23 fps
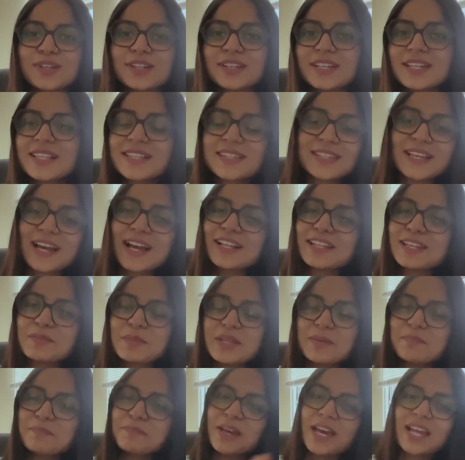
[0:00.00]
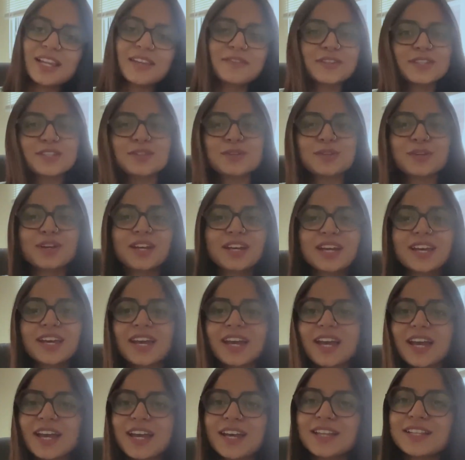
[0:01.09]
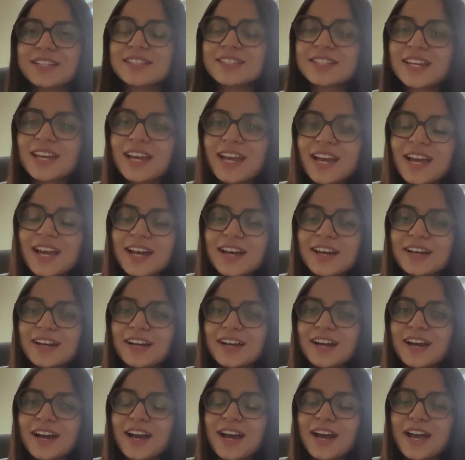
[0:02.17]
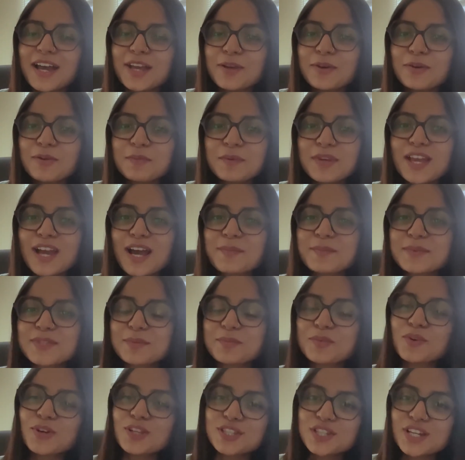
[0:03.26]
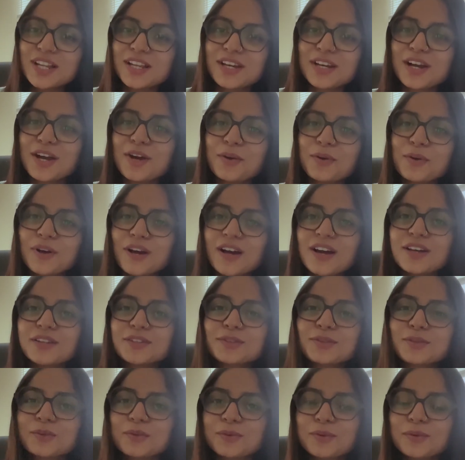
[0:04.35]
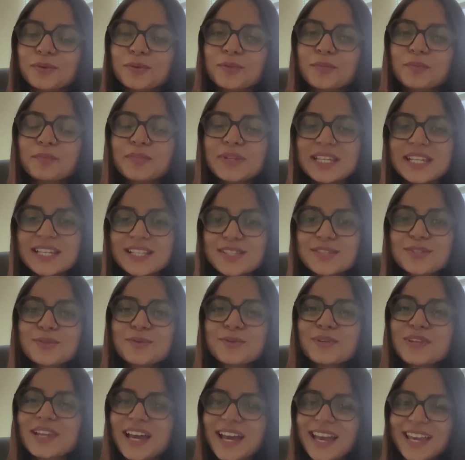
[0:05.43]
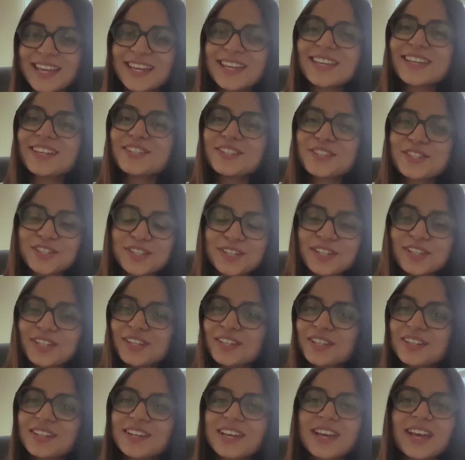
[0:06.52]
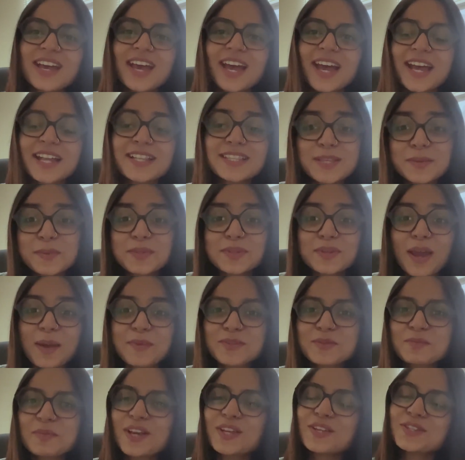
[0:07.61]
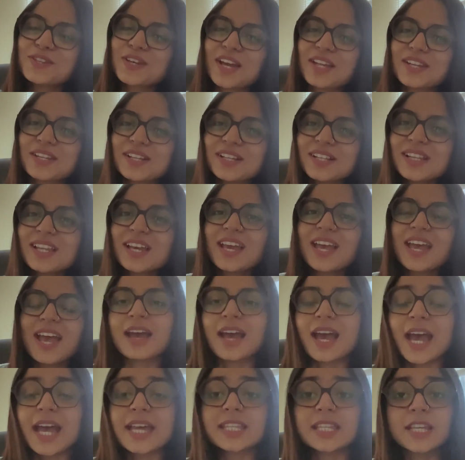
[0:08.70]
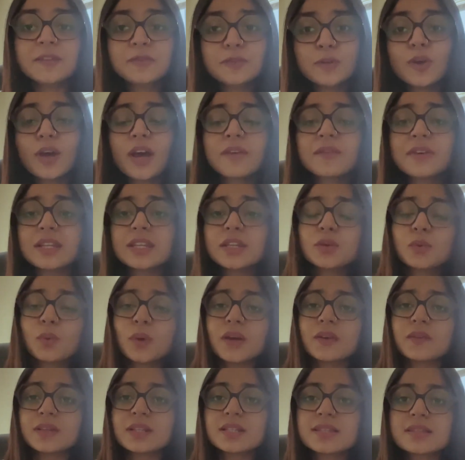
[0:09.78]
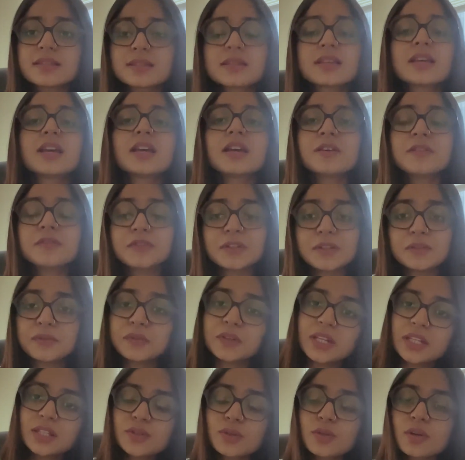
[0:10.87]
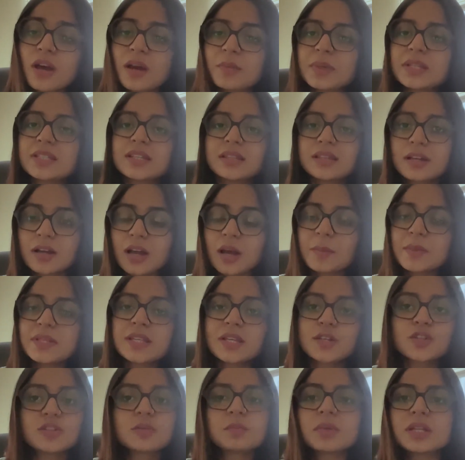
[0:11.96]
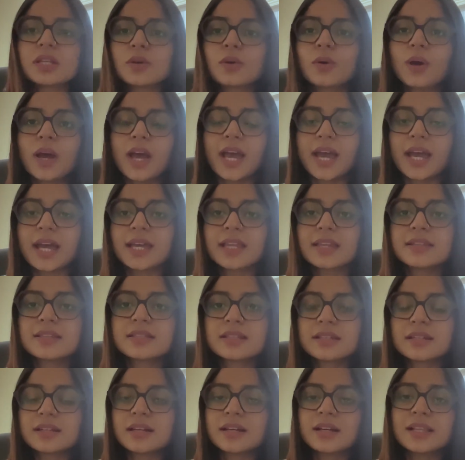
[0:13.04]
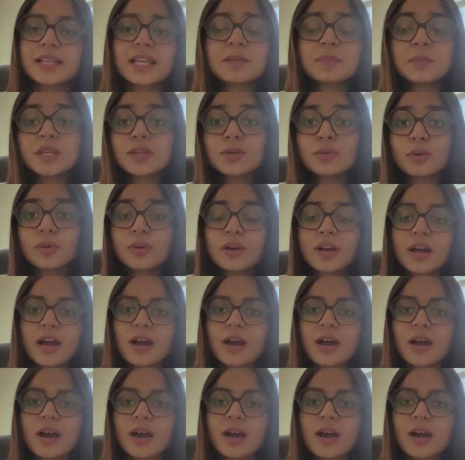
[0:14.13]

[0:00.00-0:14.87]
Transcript: is saal ki meri pehli video hai, and I hope ki aap sabko acha laga hoga. So please do like, share and subscribe to my channel, and if you have any queries, feel free to comment in the comment section below and let me know